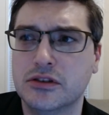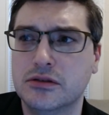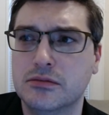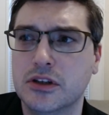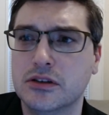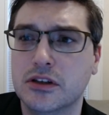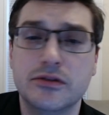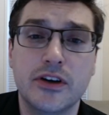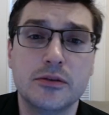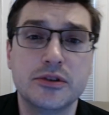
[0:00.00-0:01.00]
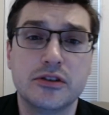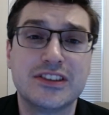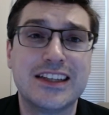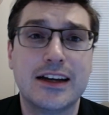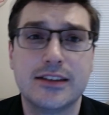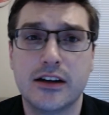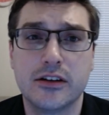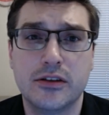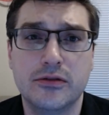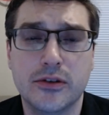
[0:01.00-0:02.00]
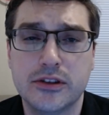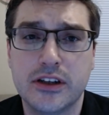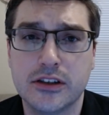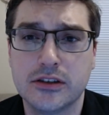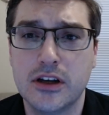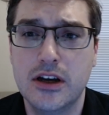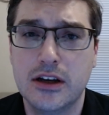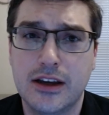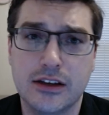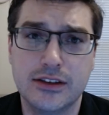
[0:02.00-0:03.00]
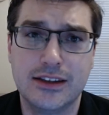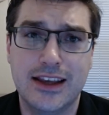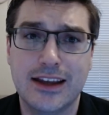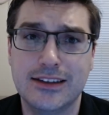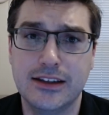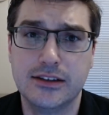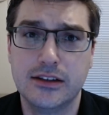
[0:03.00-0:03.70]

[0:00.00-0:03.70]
the development of satire through Voltaire's Candide.